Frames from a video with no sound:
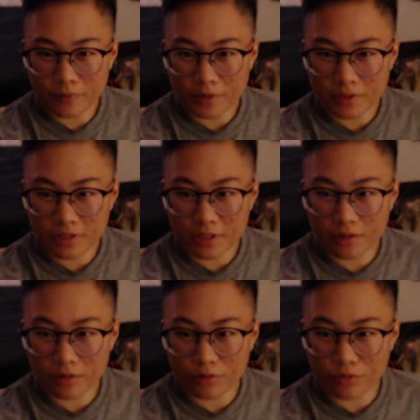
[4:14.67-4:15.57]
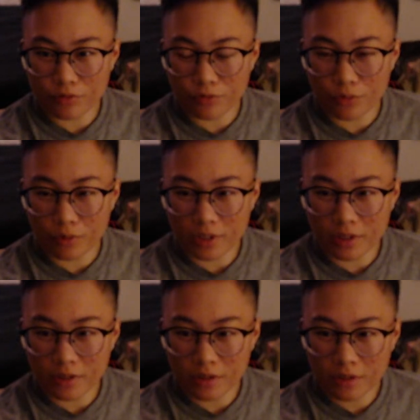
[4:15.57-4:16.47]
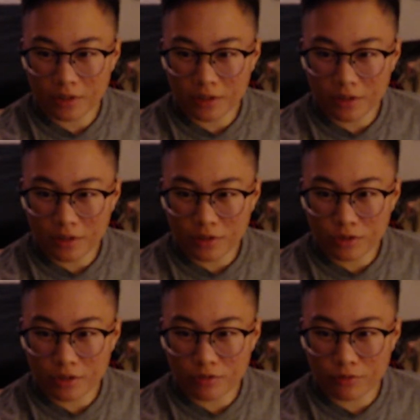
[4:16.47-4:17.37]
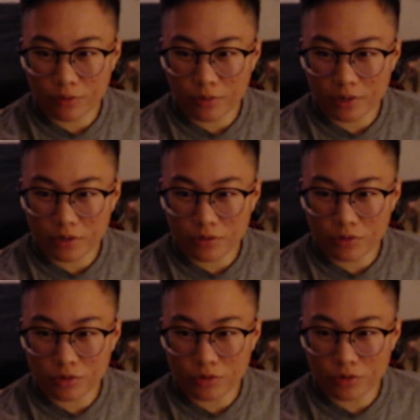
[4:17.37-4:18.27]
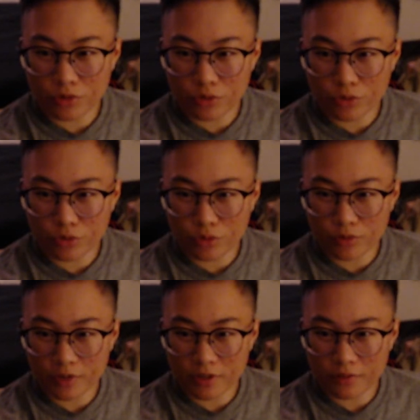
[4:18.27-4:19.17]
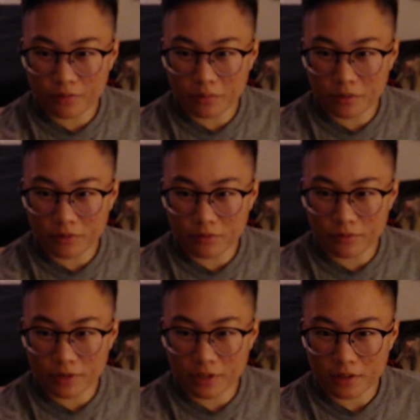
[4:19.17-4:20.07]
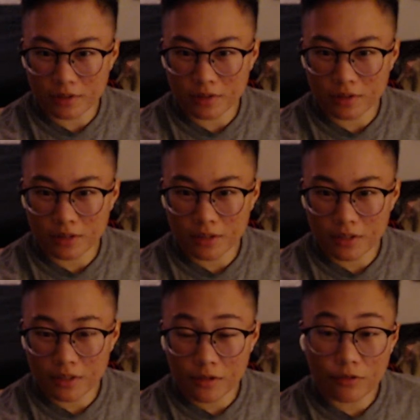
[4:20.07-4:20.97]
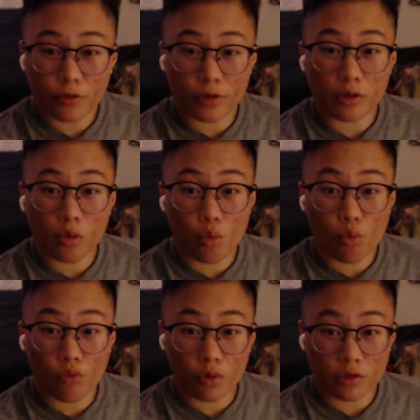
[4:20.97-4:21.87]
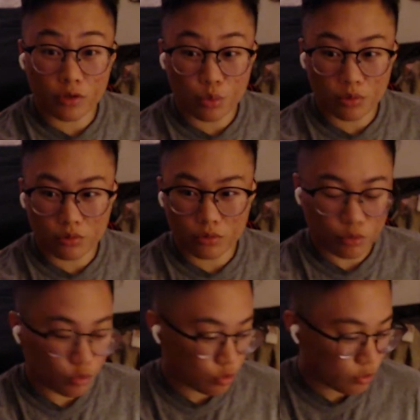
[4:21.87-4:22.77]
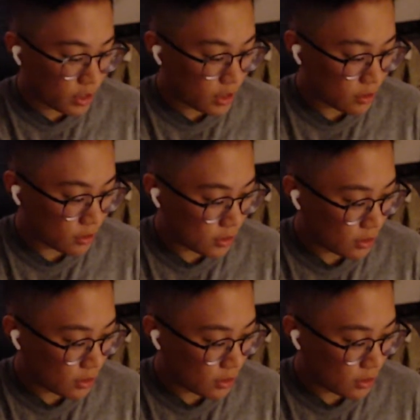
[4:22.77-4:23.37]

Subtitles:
It's like either 40, let's try 42 if I could come off. 40, oh, 42 was great.